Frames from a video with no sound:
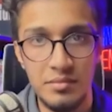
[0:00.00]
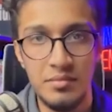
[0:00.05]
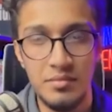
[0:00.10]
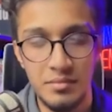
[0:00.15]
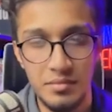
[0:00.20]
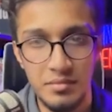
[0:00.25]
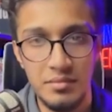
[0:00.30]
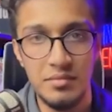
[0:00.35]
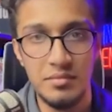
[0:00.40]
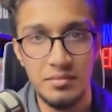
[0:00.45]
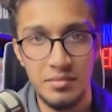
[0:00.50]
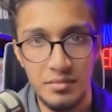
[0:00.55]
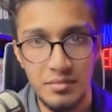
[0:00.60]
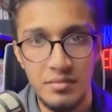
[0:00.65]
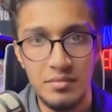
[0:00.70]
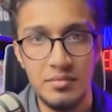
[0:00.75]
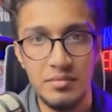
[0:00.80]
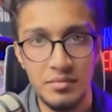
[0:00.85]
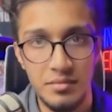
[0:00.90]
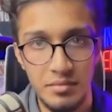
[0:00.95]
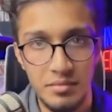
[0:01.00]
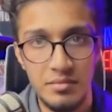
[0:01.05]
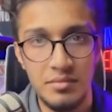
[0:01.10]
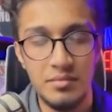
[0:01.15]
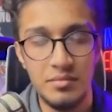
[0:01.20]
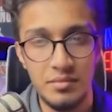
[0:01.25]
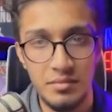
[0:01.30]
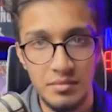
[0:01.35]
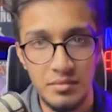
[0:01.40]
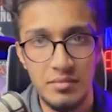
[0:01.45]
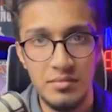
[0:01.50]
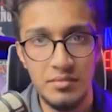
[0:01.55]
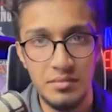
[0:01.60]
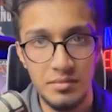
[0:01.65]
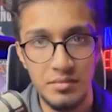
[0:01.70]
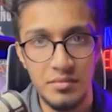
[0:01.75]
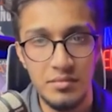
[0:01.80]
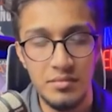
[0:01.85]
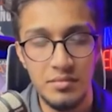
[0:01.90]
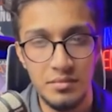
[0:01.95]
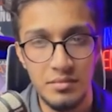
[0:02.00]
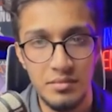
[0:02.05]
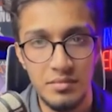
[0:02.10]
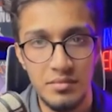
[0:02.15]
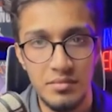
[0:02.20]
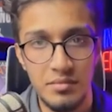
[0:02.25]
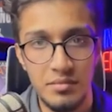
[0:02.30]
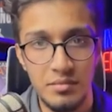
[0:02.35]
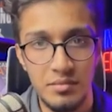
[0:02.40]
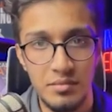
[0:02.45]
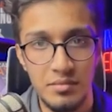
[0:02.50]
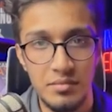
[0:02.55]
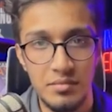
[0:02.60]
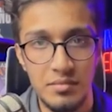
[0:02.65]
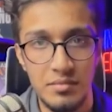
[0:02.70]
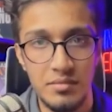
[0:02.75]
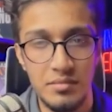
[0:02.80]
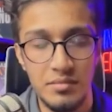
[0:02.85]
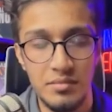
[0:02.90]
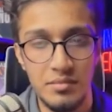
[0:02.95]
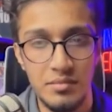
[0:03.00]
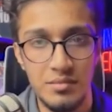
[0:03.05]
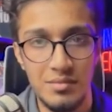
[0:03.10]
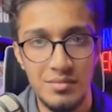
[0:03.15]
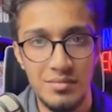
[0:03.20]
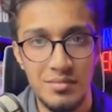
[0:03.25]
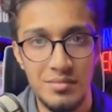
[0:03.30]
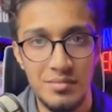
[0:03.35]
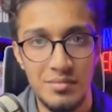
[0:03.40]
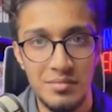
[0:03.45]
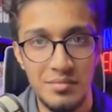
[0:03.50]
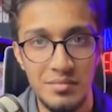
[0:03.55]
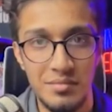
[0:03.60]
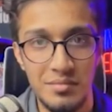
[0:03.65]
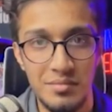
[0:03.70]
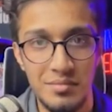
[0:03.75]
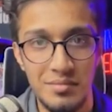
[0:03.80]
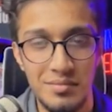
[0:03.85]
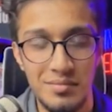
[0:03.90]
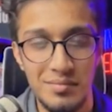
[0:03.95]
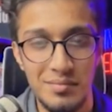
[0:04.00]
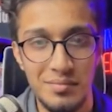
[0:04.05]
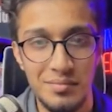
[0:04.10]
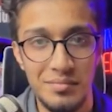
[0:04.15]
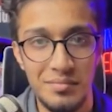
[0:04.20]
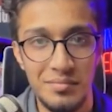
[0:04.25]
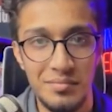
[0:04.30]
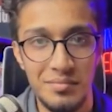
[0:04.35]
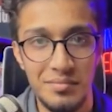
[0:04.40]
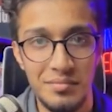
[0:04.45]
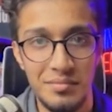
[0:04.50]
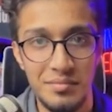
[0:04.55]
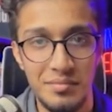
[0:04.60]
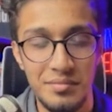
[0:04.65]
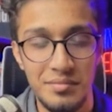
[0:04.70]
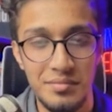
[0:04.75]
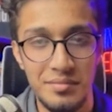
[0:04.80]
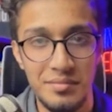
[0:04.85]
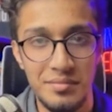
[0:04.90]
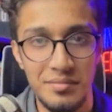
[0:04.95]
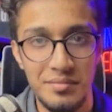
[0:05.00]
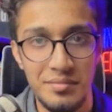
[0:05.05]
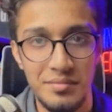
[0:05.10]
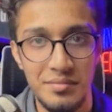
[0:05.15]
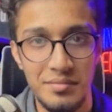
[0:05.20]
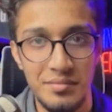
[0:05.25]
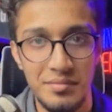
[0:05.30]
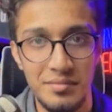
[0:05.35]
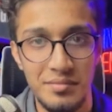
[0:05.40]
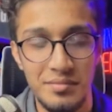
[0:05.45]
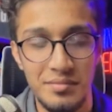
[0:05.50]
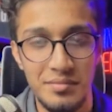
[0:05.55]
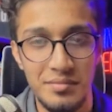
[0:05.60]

[no speech]